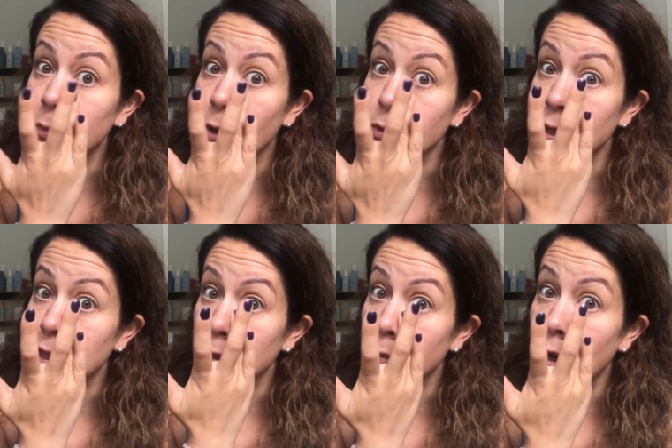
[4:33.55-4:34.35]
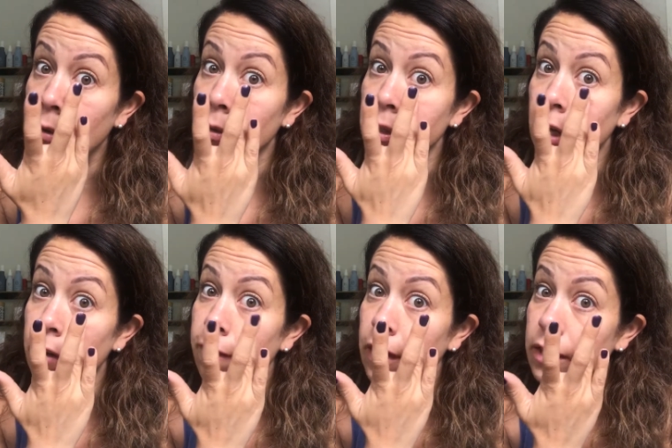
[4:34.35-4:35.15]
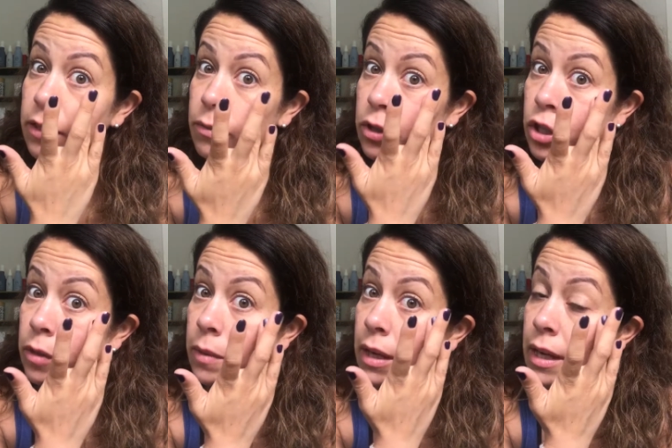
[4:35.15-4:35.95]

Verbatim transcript: process in my whole entire face regime